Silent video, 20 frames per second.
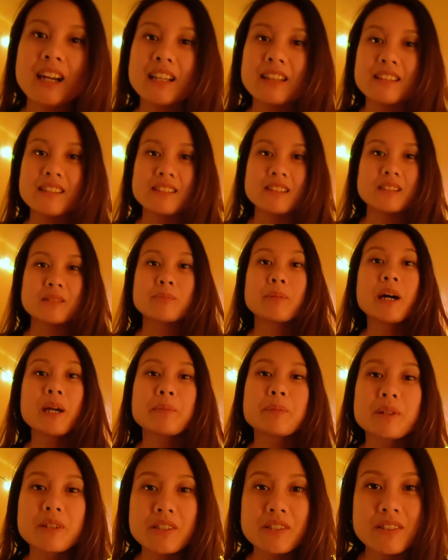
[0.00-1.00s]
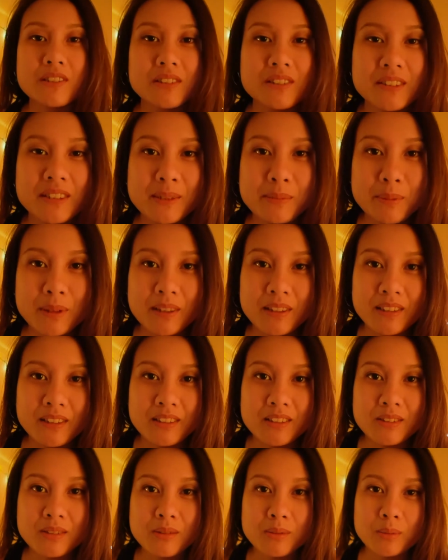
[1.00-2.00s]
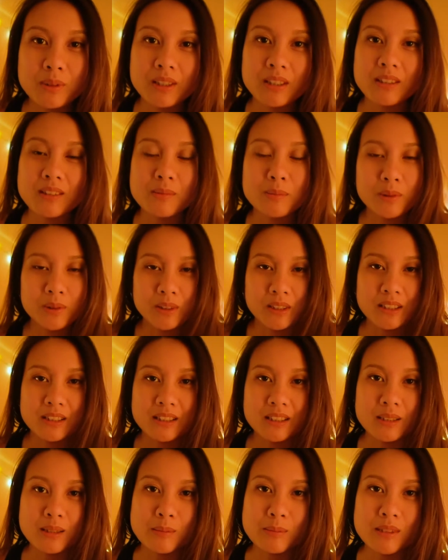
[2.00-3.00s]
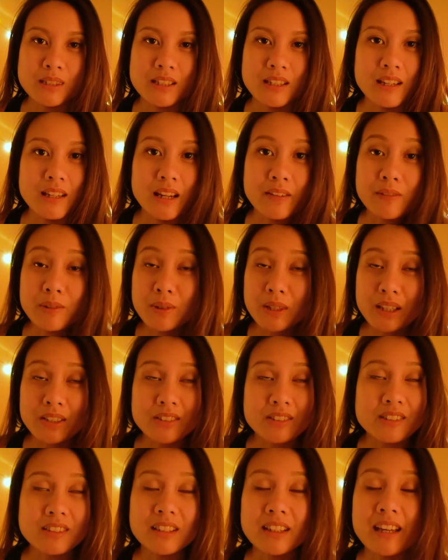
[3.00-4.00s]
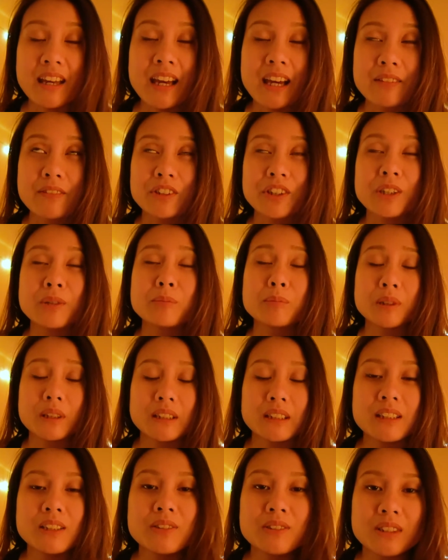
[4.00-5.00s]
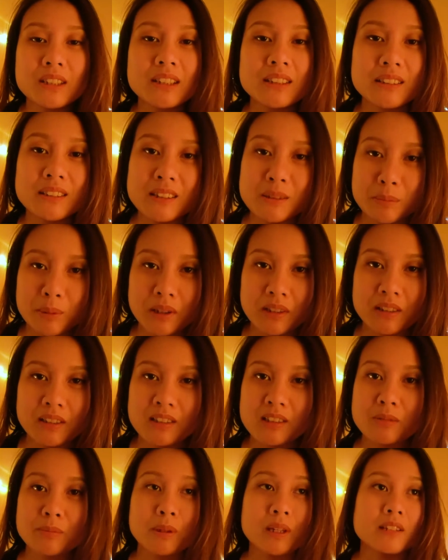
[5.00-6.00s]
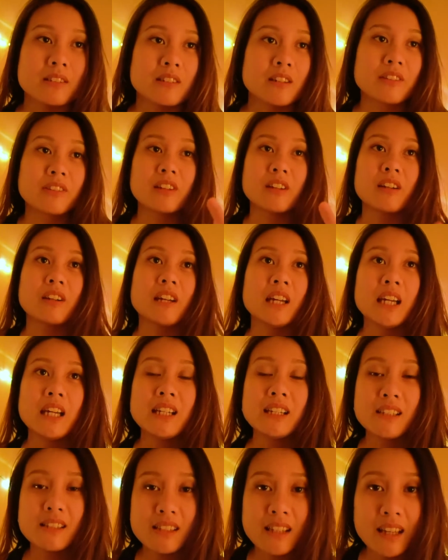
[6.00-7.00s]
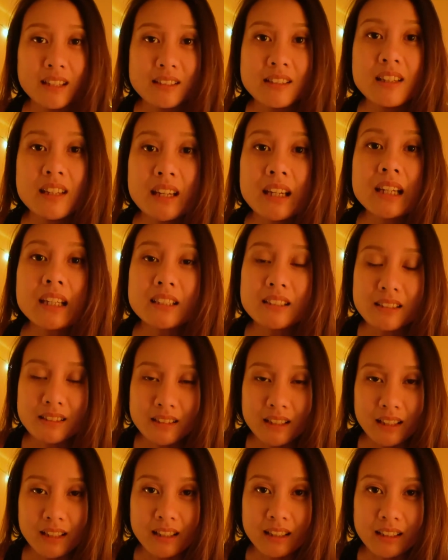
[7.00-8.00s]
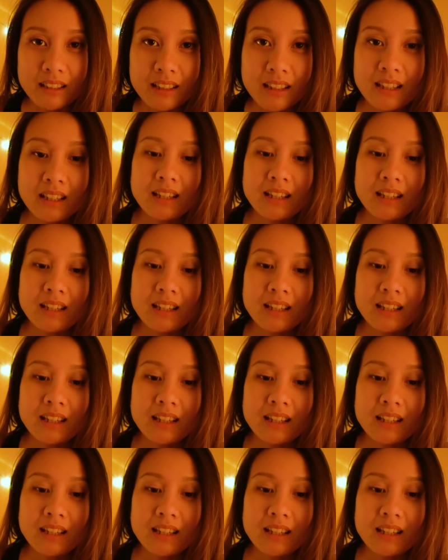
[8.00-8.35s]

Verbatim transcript: This is my personal experience with smoking D M T, and everyone else is going to have a completely unique experience based on their set and setting.